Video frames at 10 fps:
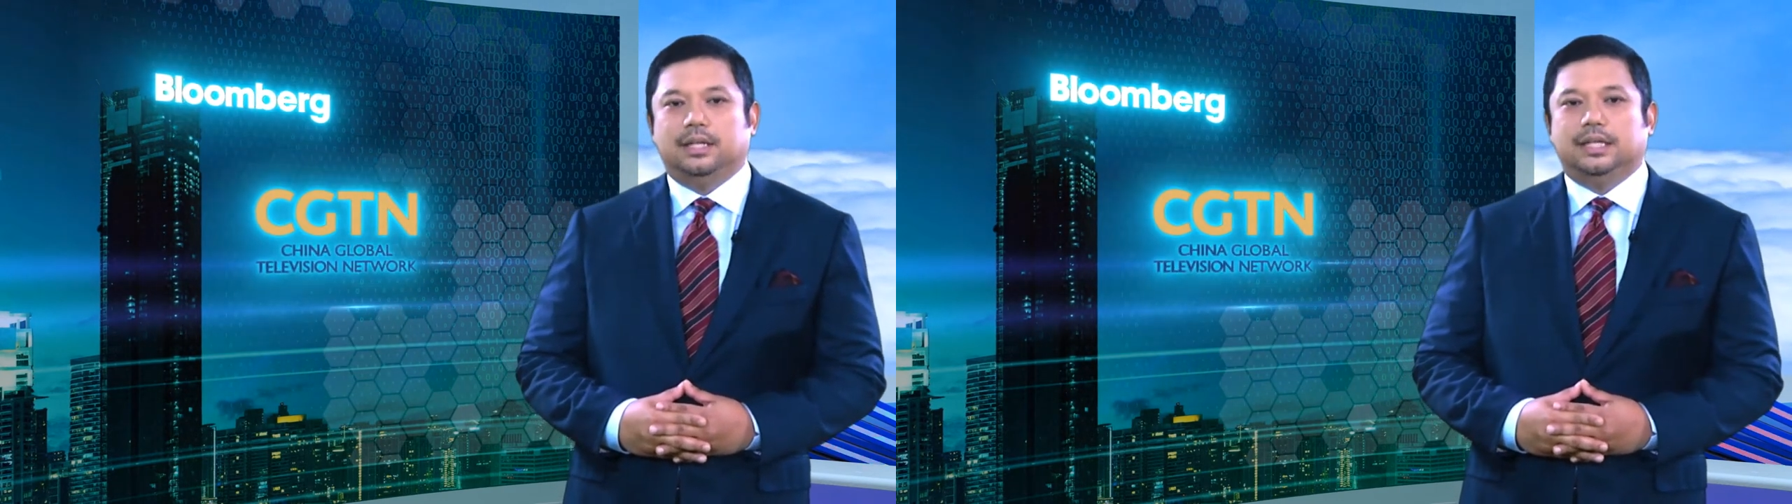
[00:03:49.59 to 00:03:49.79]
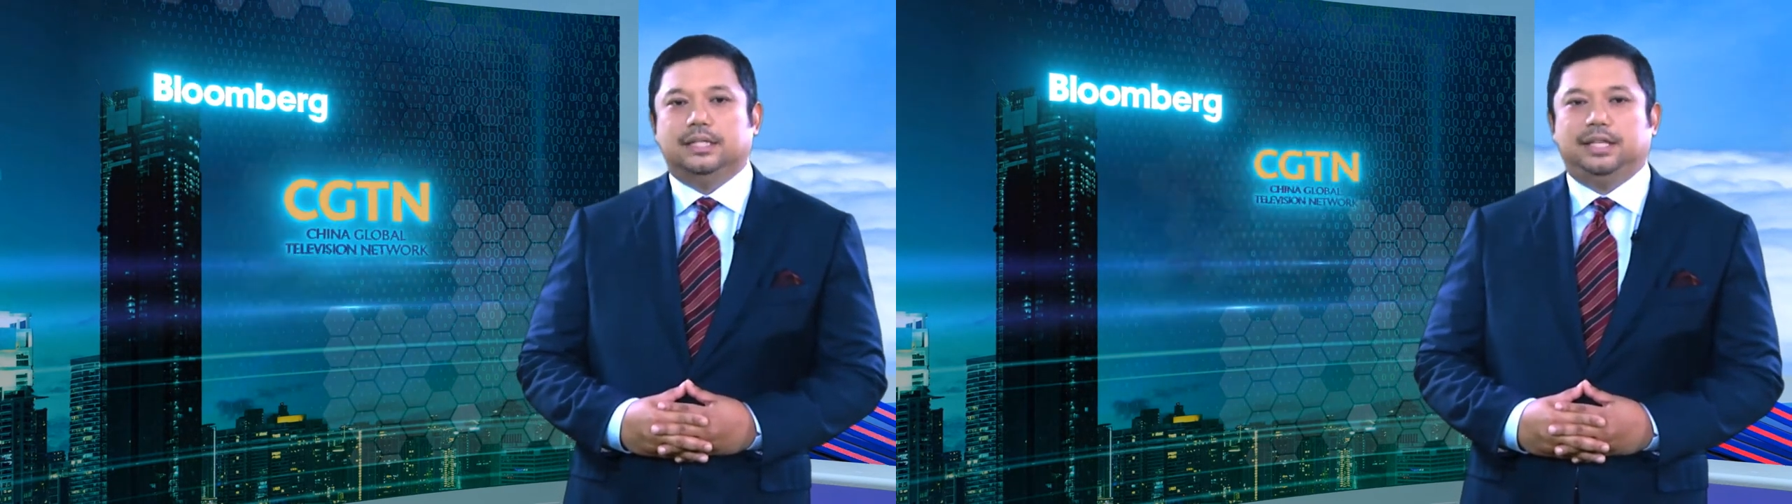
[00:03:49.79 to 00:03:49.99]

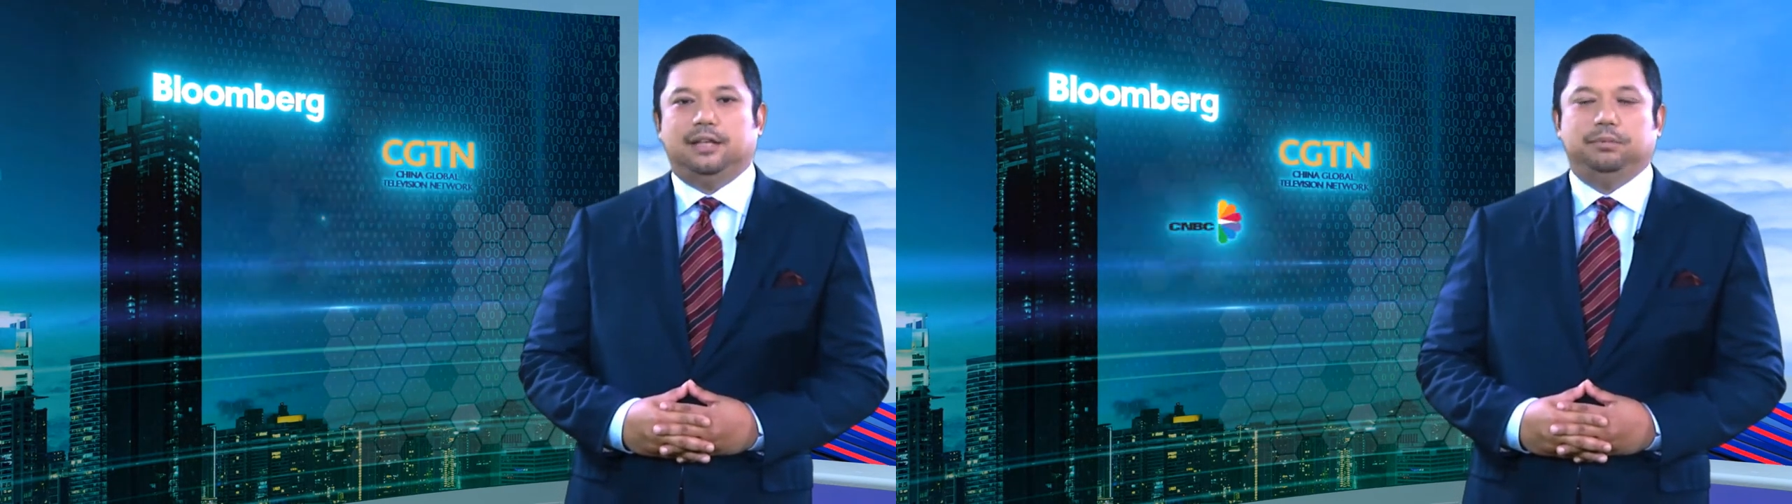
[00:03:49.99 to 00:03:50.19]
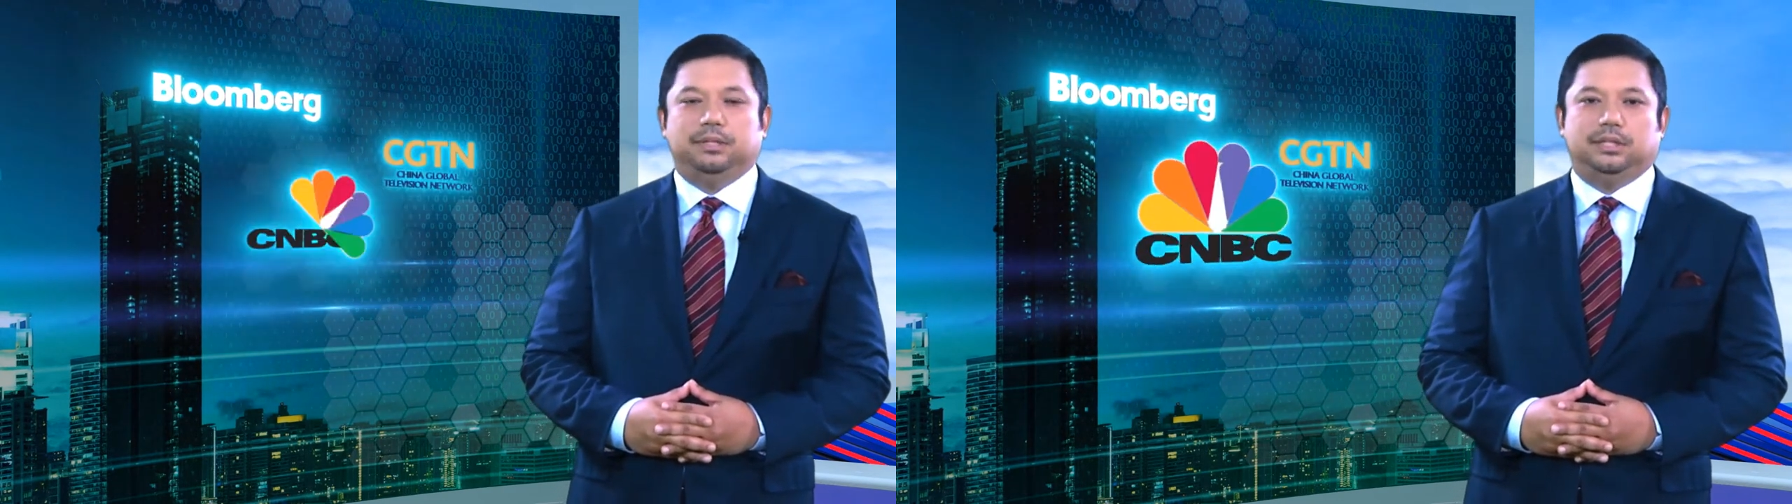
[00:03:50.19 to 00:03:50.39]

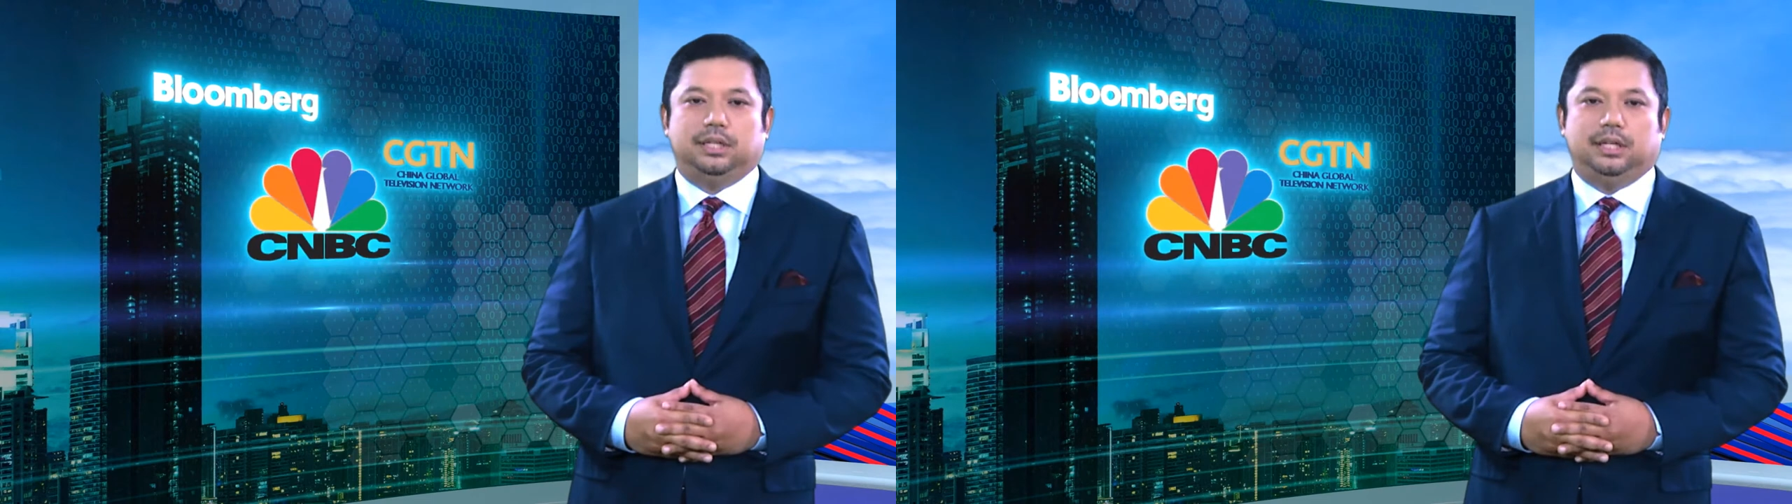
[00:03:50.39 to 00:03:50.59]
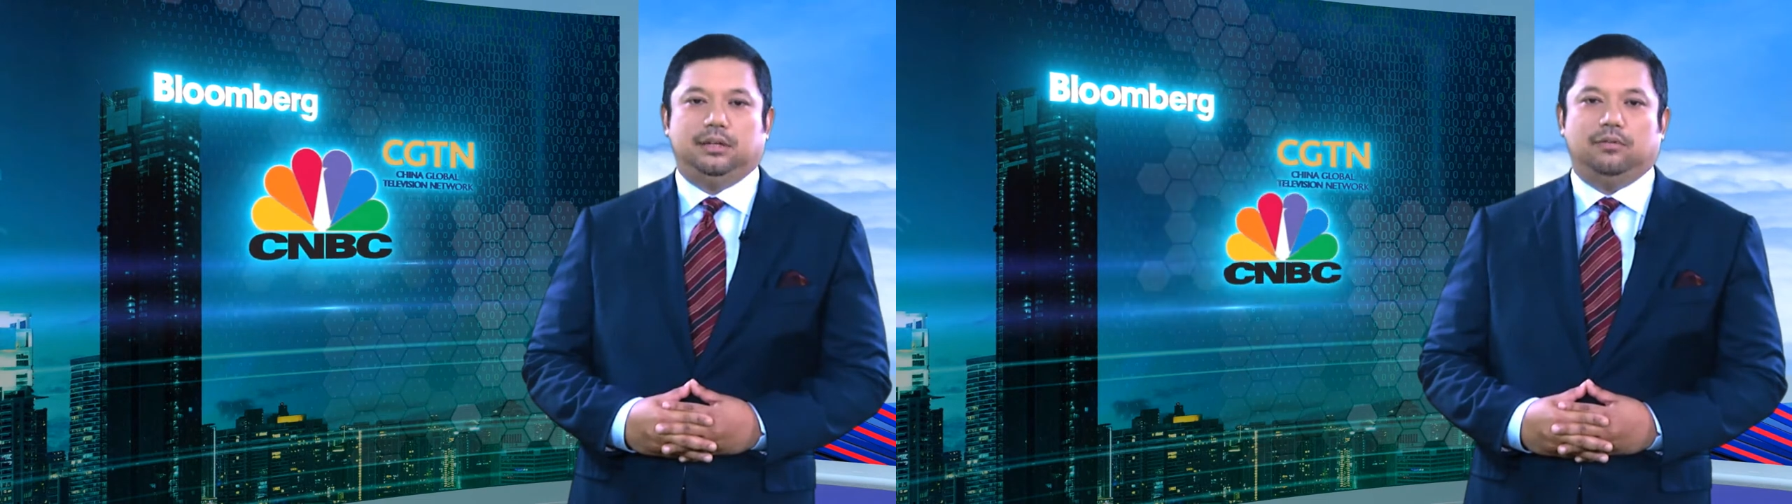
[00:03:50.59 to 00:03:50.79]

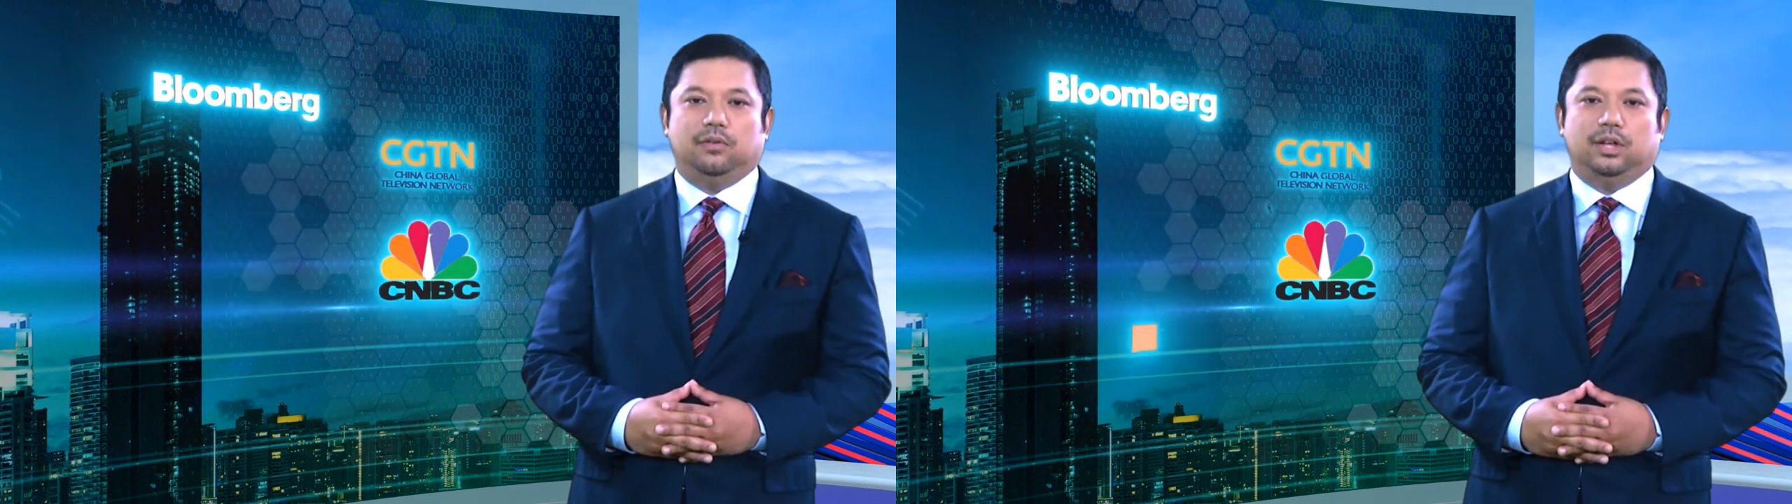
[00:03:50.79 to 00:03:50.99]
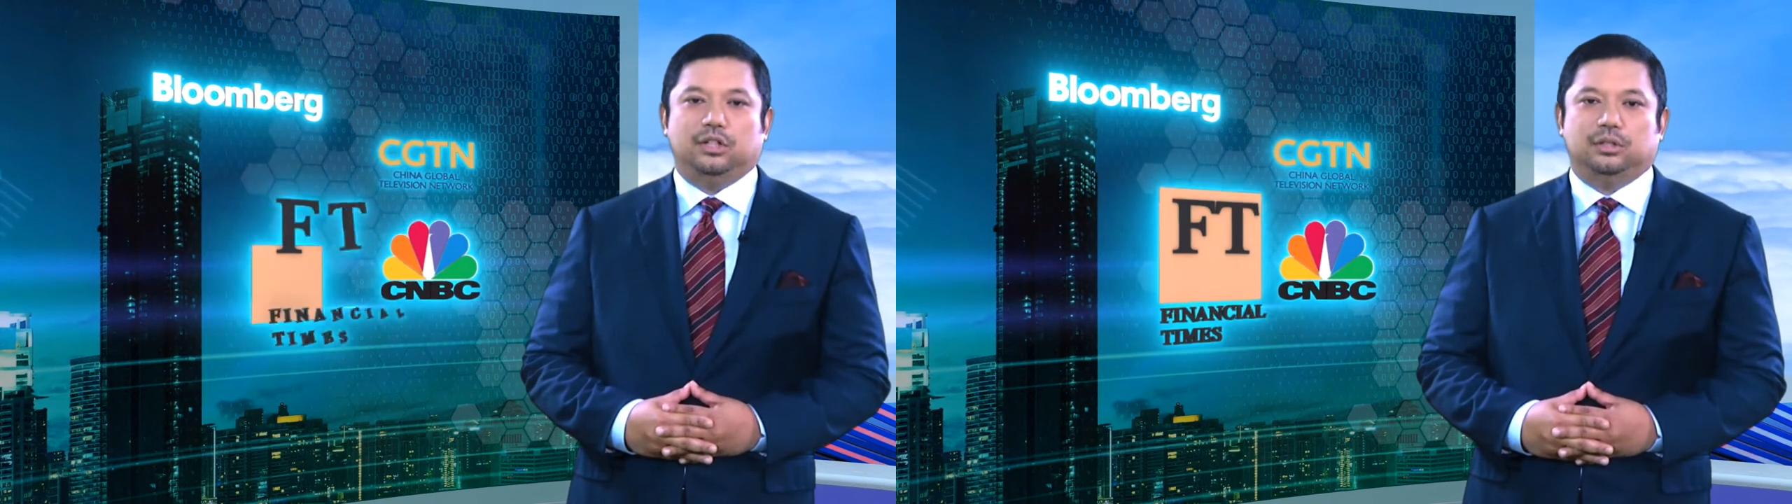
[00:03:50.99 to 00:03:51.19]
CNBC,
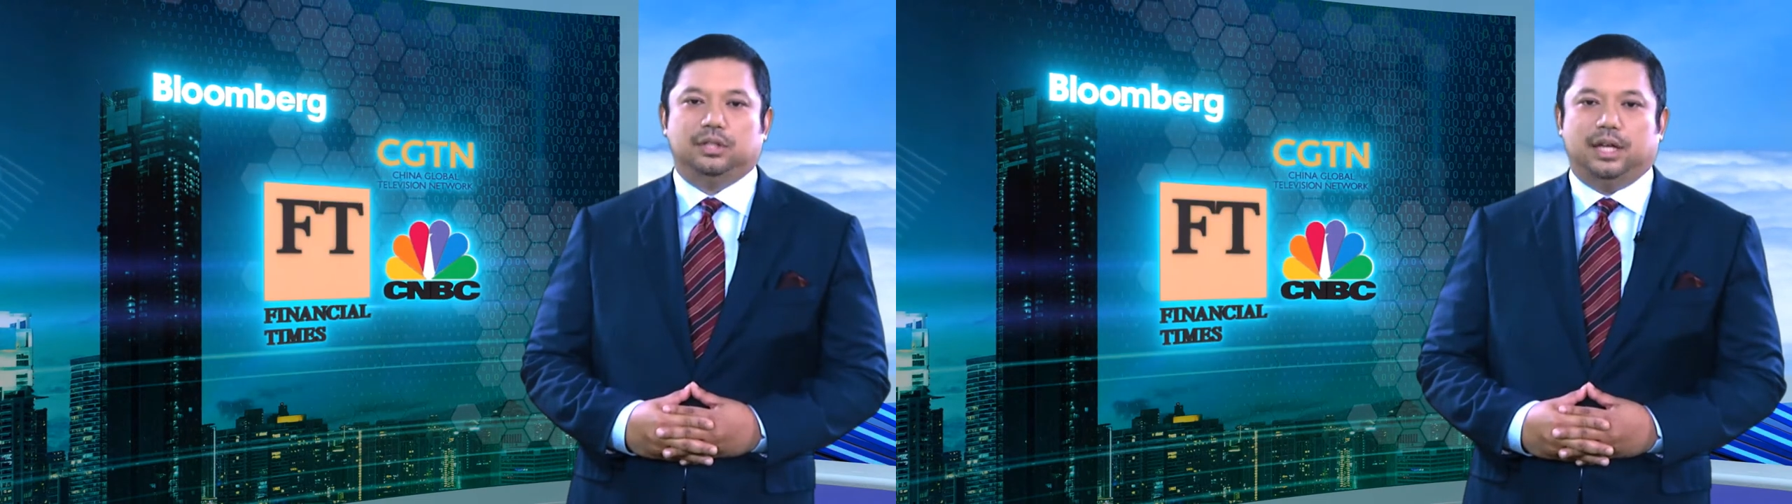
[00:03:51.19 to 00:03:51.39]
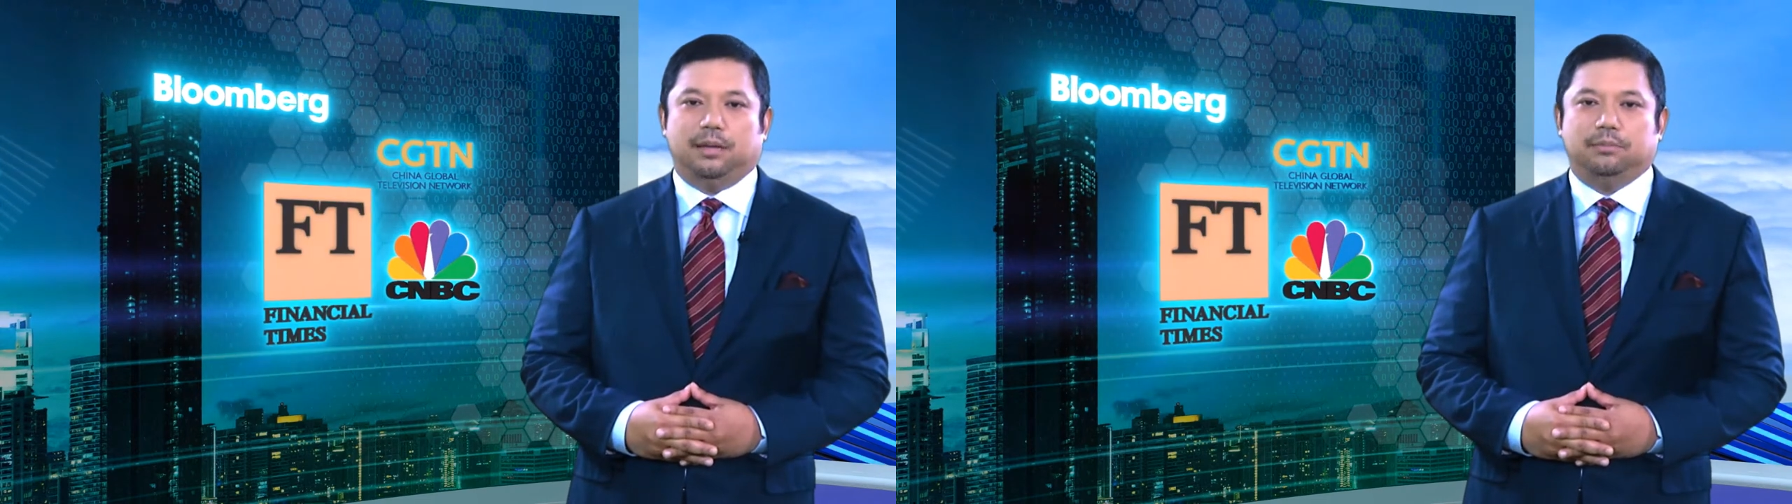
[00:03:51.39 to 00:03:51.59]
Financial
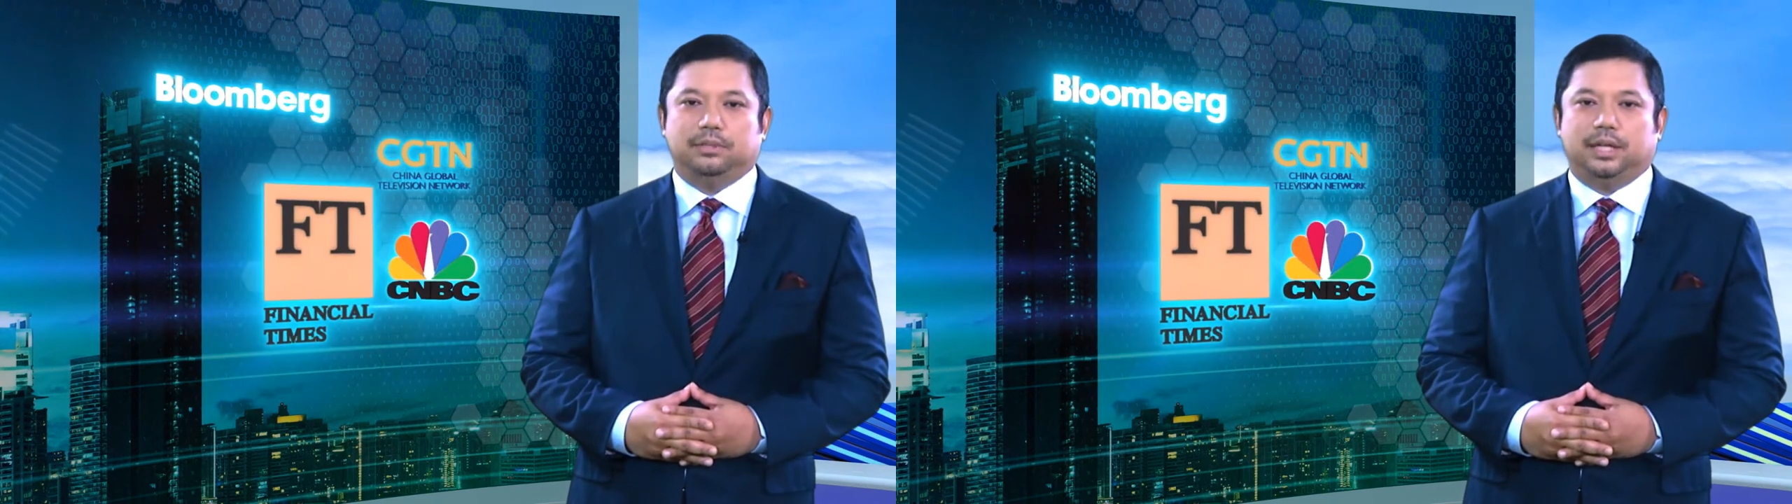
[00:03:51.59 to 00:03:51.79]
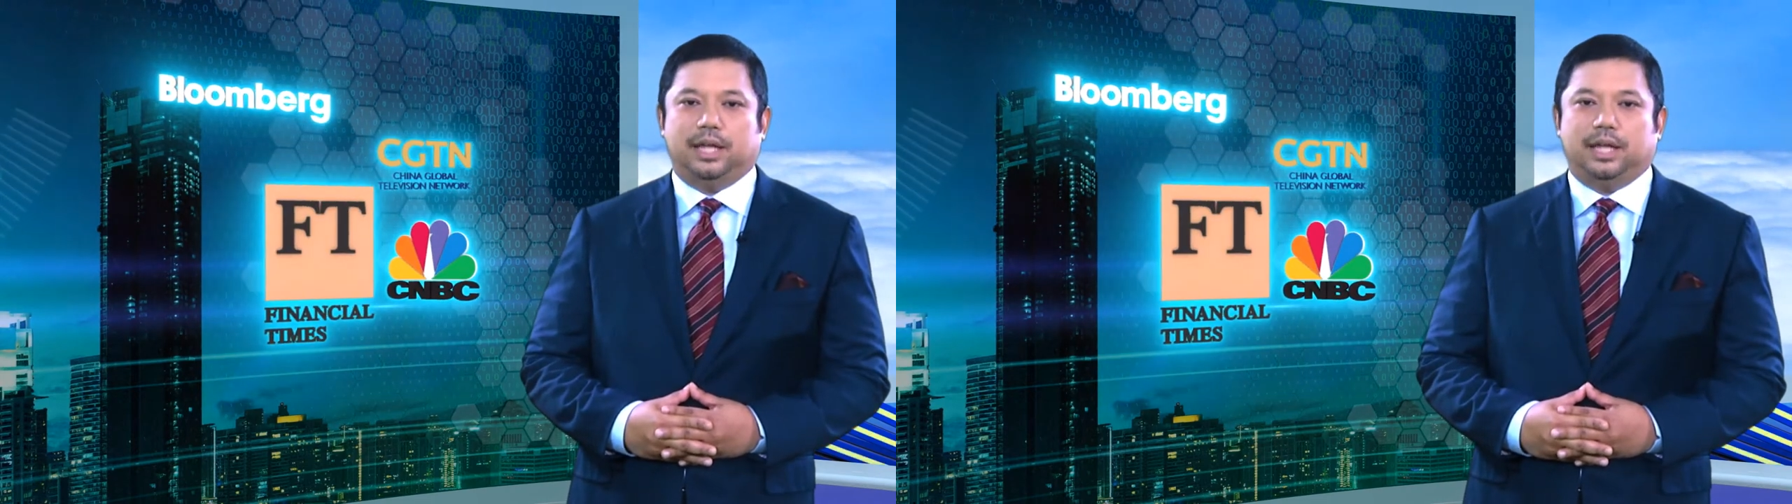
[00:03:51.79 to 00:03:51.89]
Times,